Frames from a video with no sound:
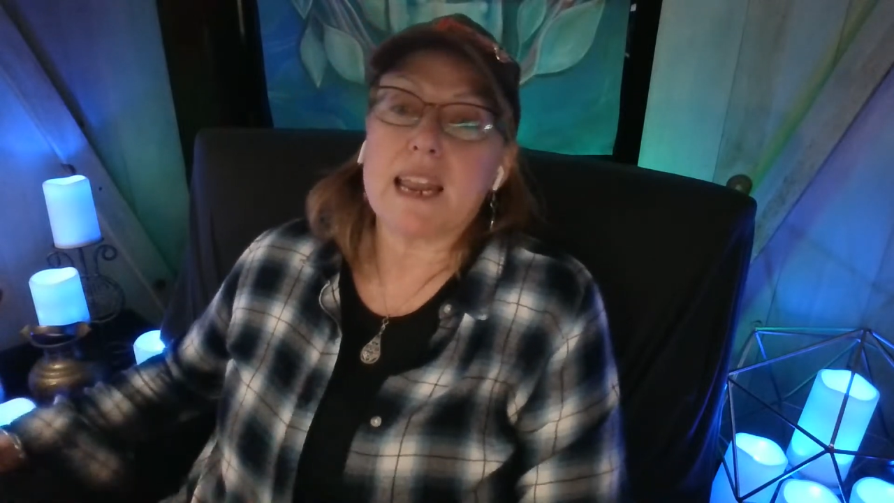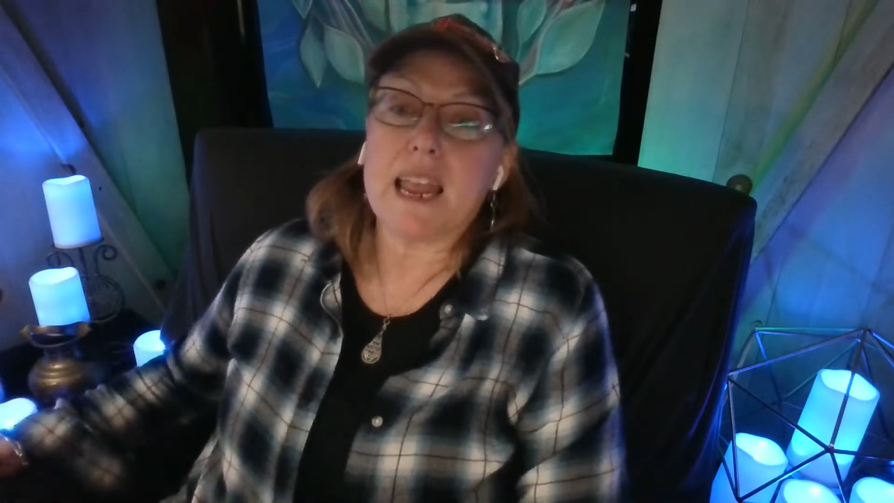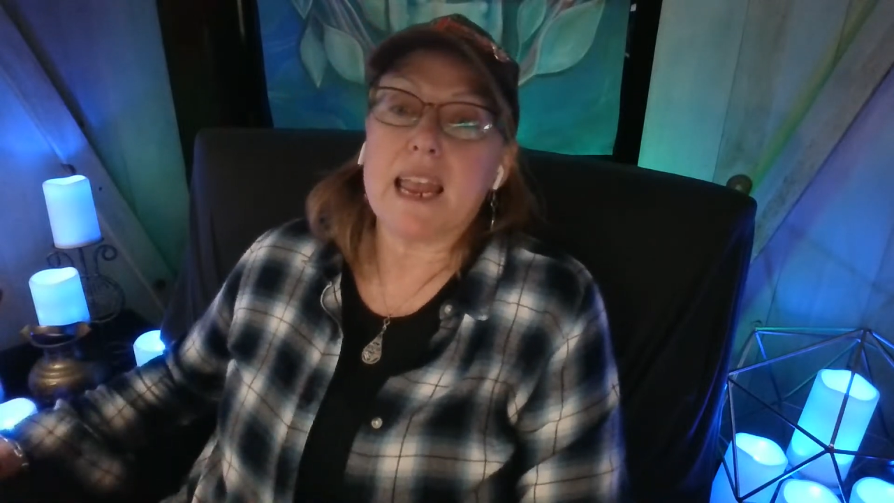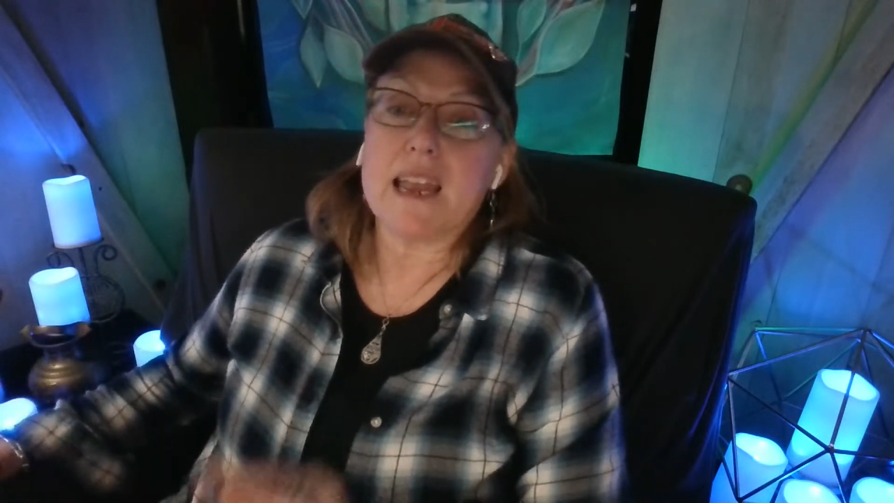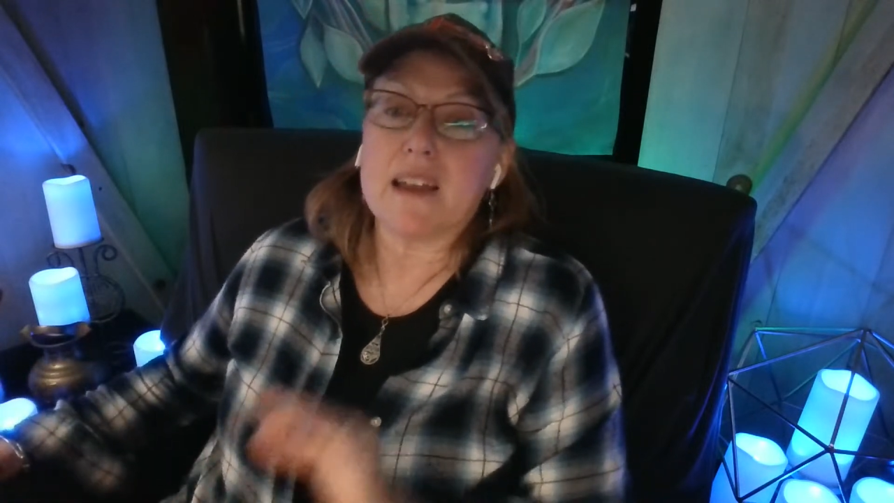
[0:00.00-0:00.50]

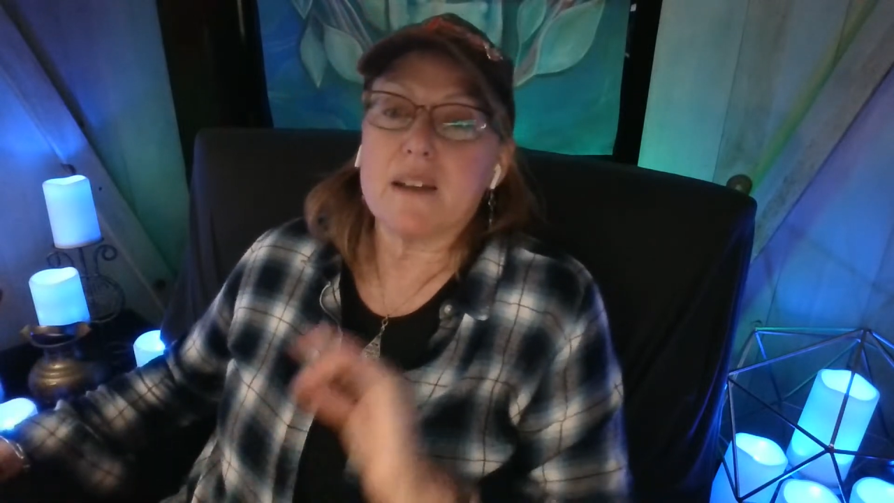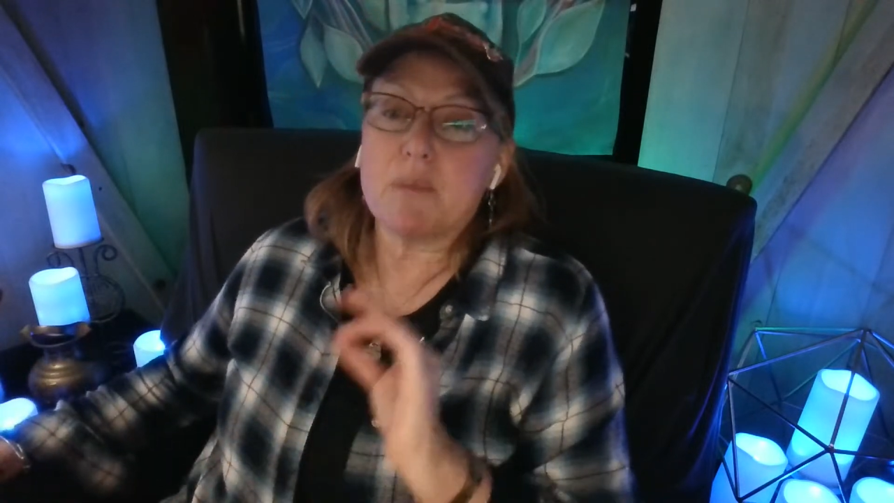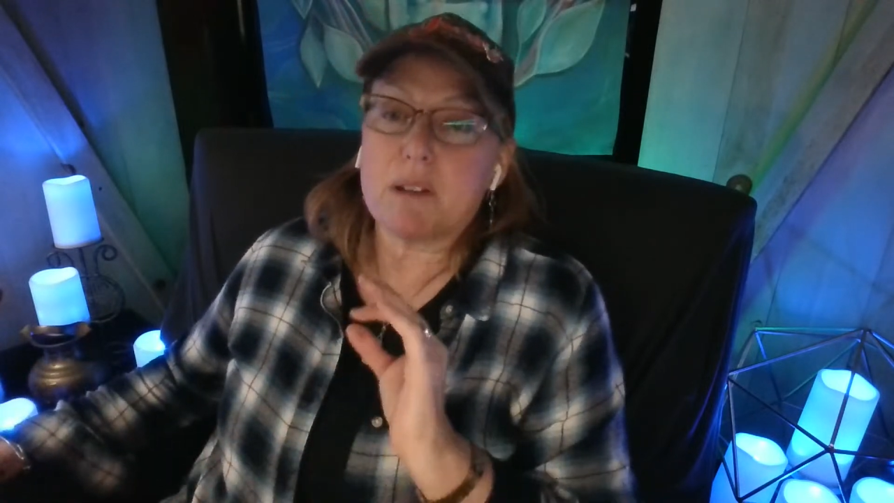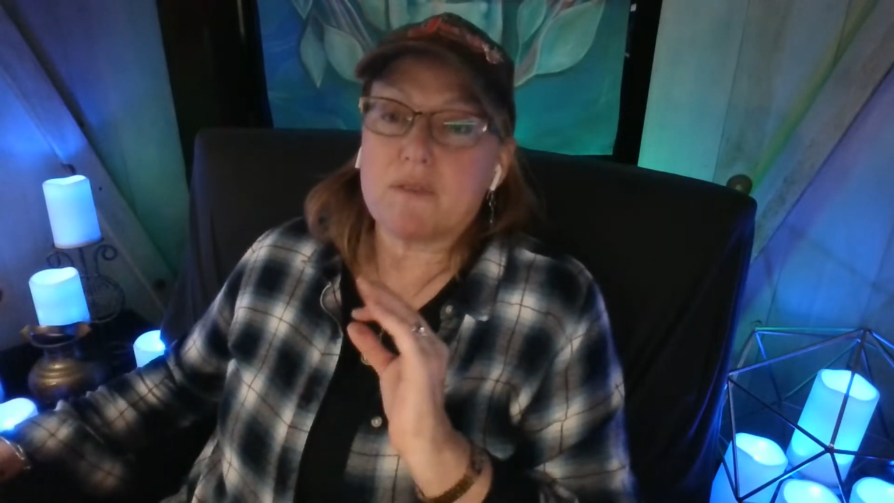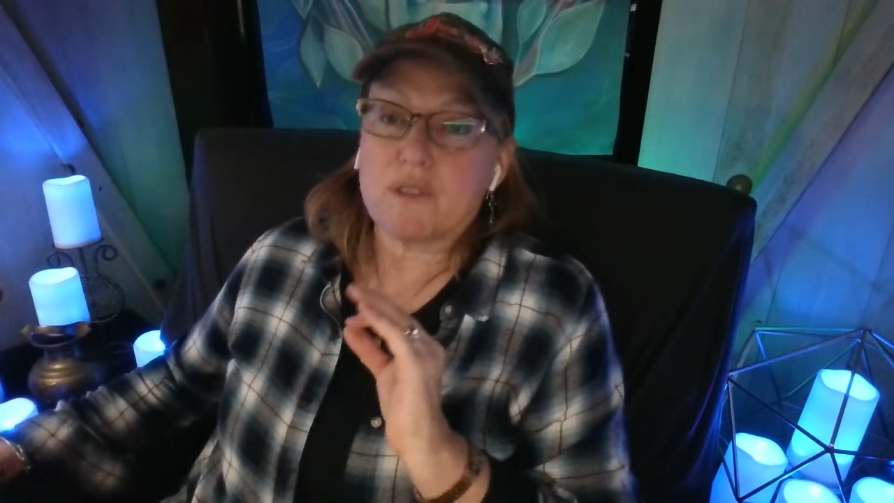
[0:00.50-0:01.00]
can,
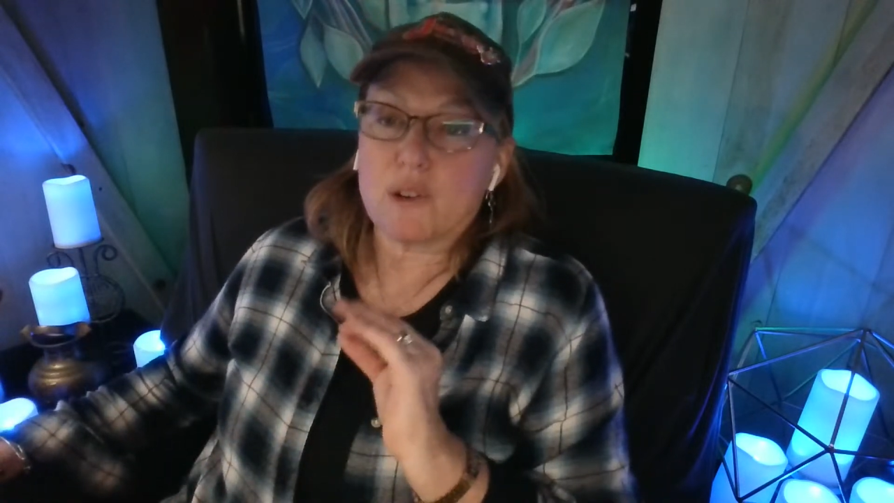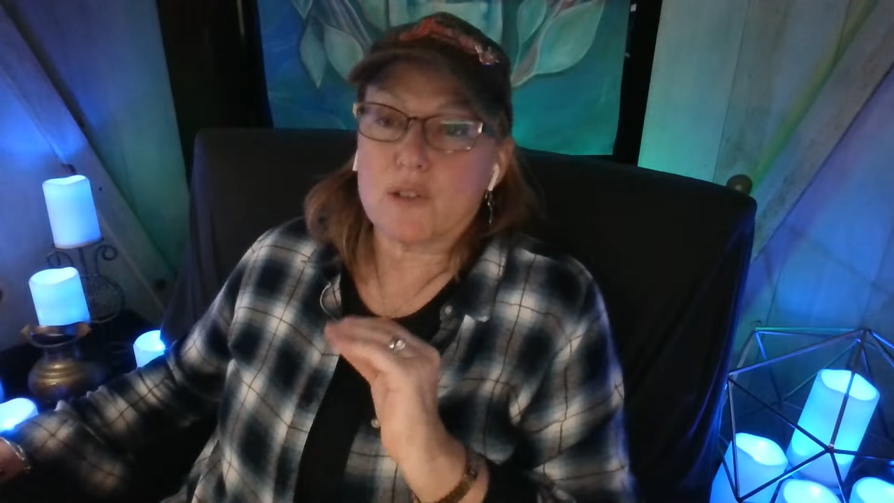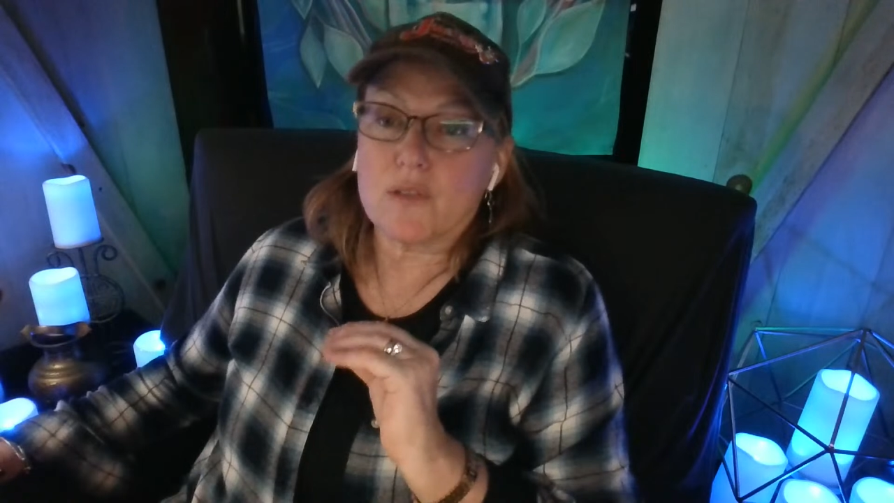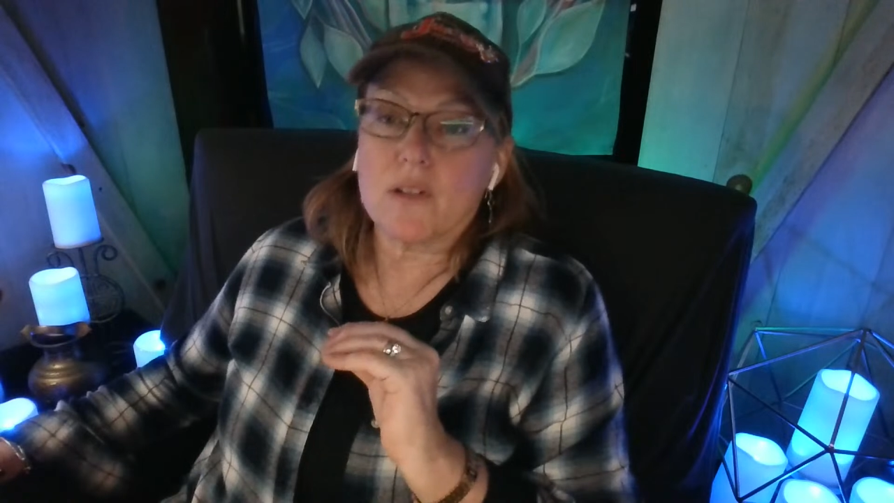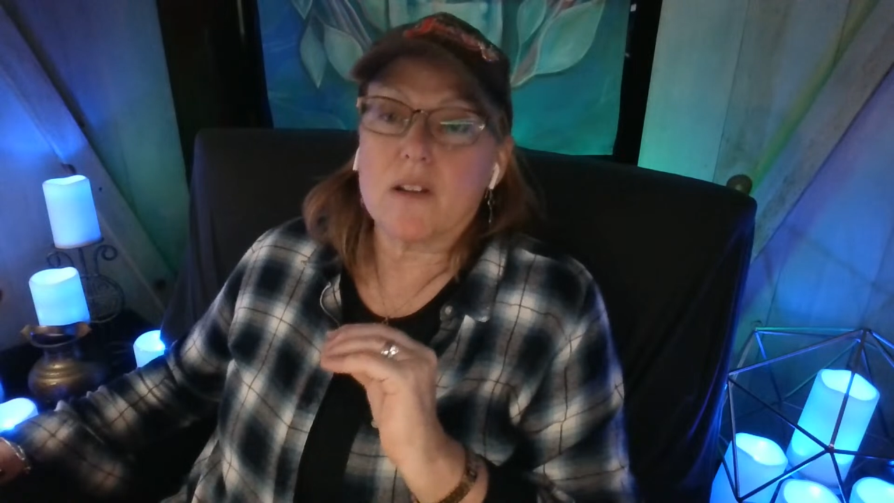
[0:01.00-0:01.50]
but for